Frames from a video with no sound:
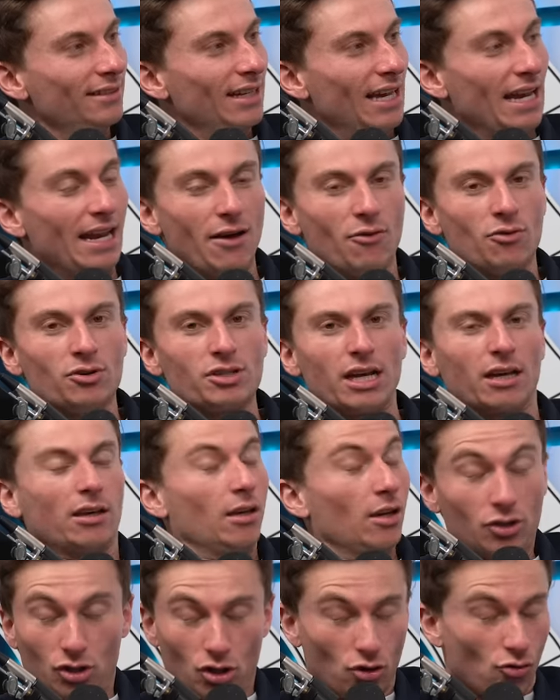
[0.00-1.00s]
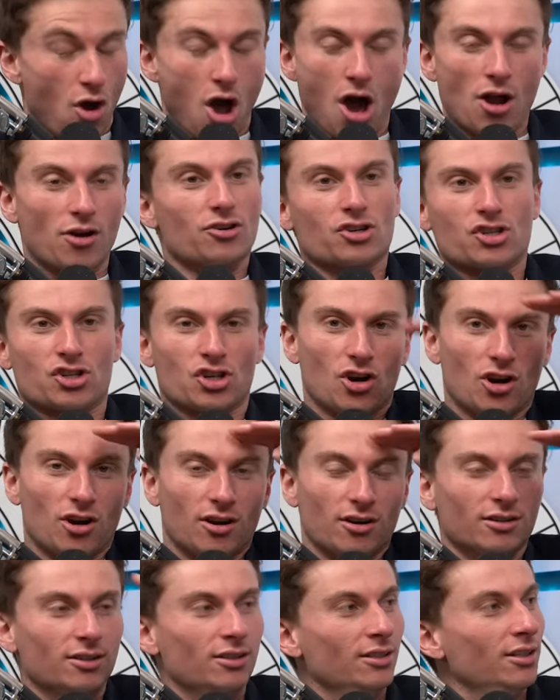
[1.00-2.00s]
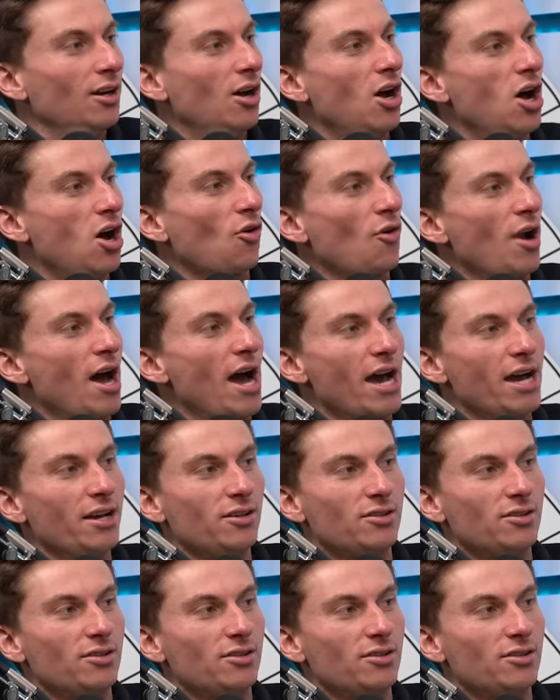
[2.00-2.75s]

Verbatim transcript: and everyone's like, Your Honor, sir, all rise.